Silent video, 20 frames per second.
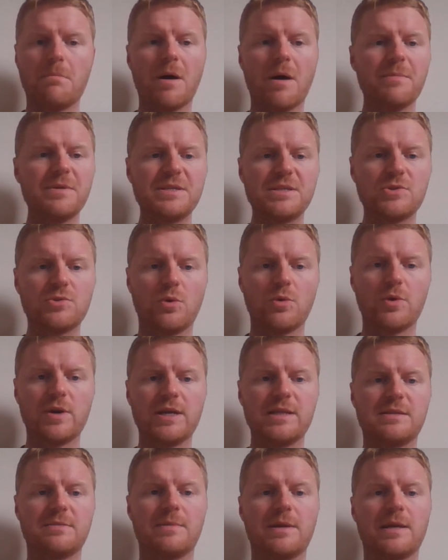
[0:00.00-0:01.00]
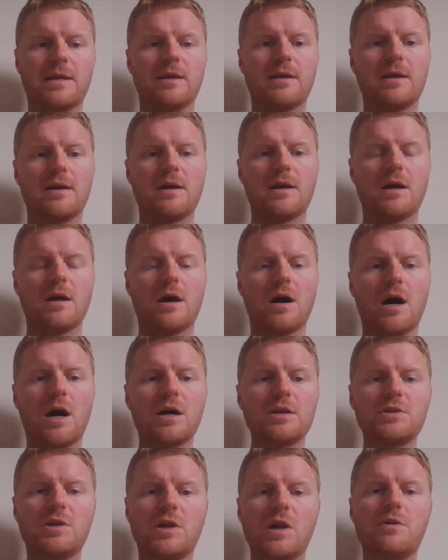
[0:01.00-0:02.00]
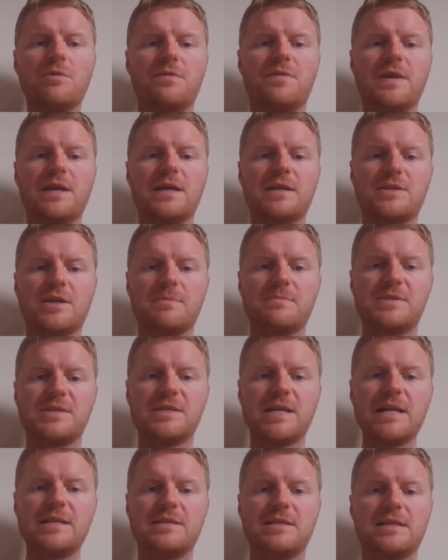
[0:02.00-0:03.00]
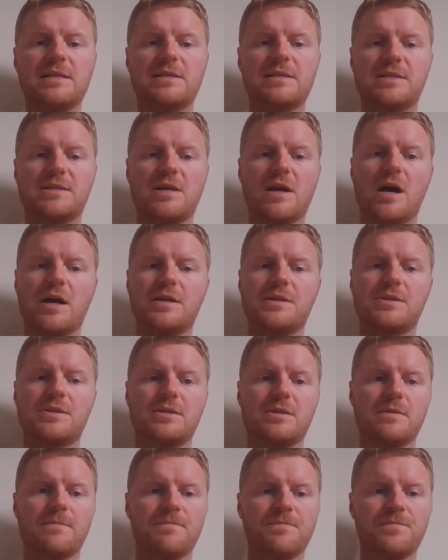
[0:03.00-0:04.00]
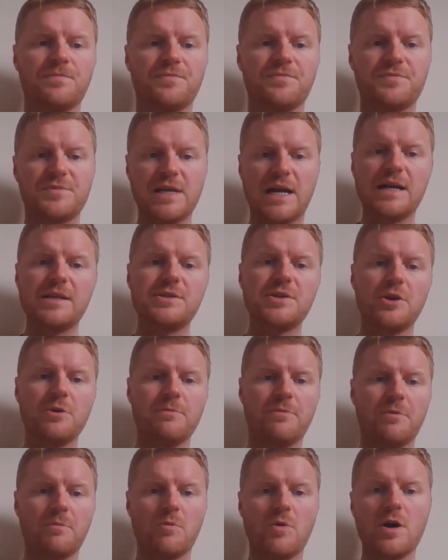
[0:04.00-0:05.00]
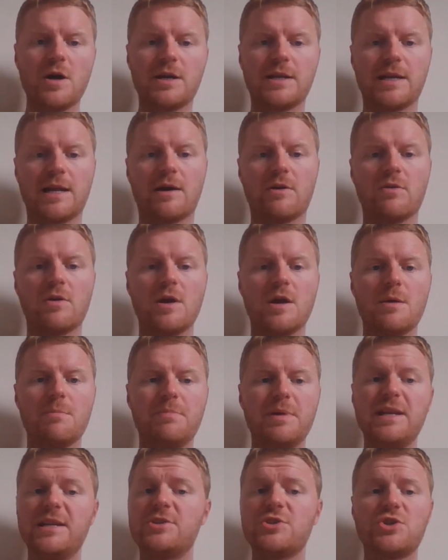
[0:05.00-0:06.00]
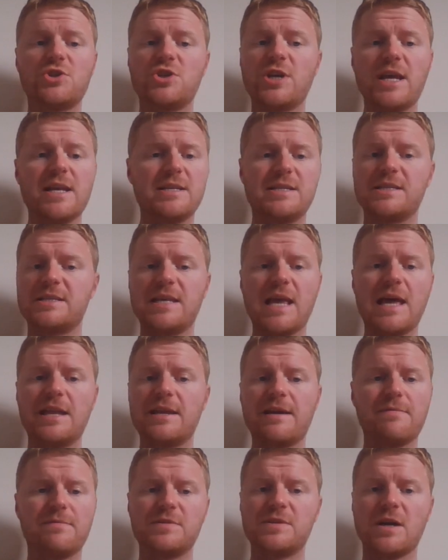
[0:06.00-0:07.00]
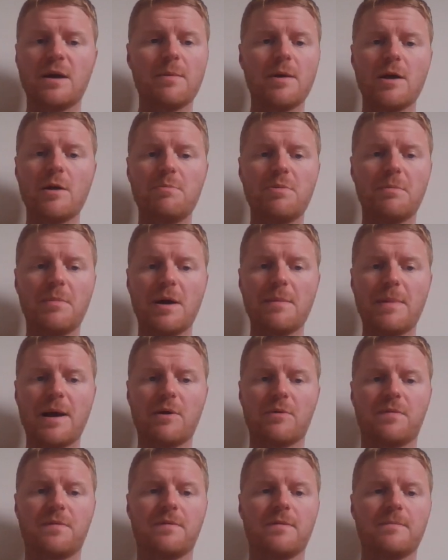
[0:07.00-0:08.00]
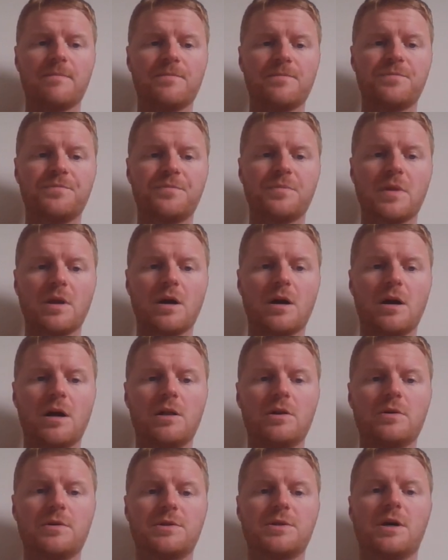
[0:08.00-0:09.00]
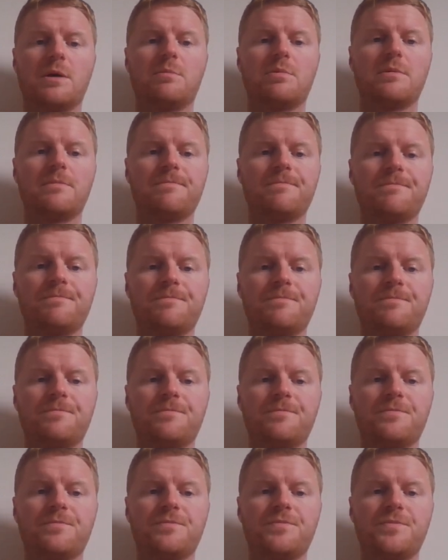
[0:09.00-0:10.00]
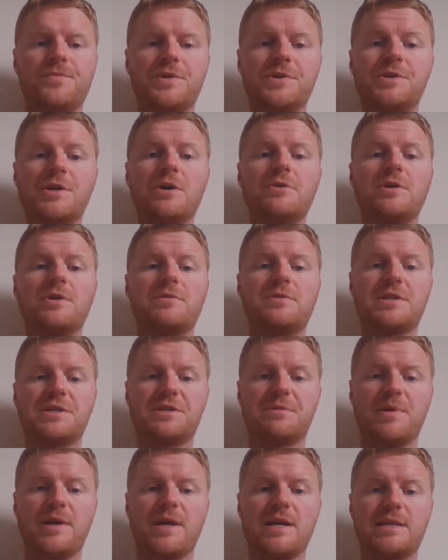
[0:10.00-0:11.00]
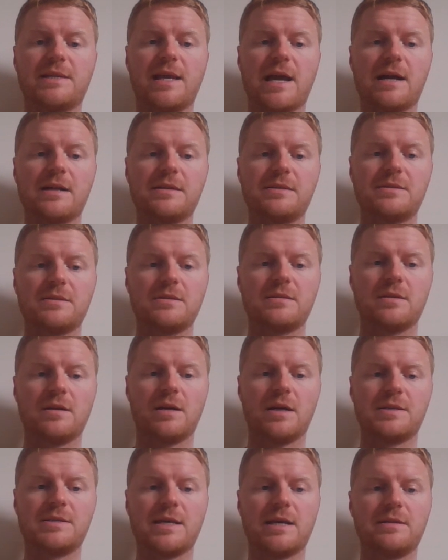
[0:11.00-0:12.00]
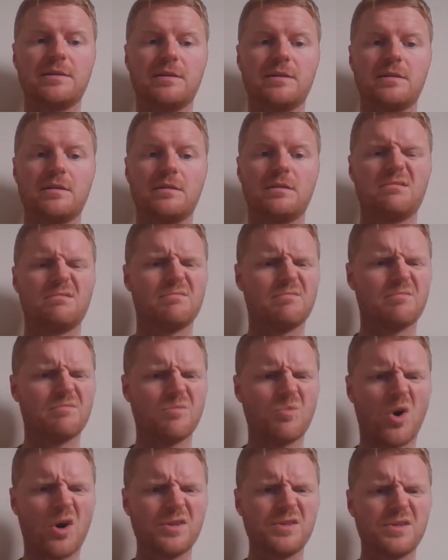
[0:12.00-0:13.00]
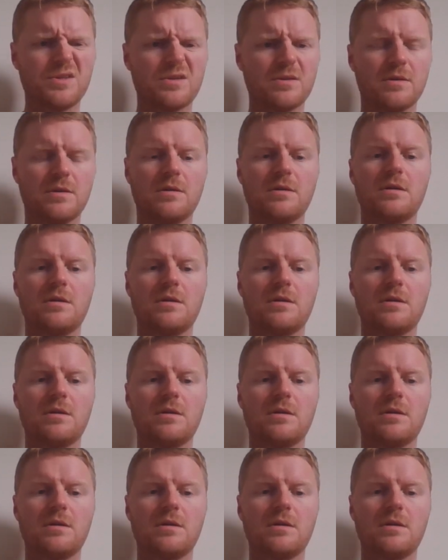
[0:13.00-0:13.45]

Mum isn't talking to me. Aunt Glo thinks I'm Satan in disguise. Dad's home from work now, but he just shakes his head every time I open my mouth." I looked up. "The dodo disappeared, Kat," I said. "What?"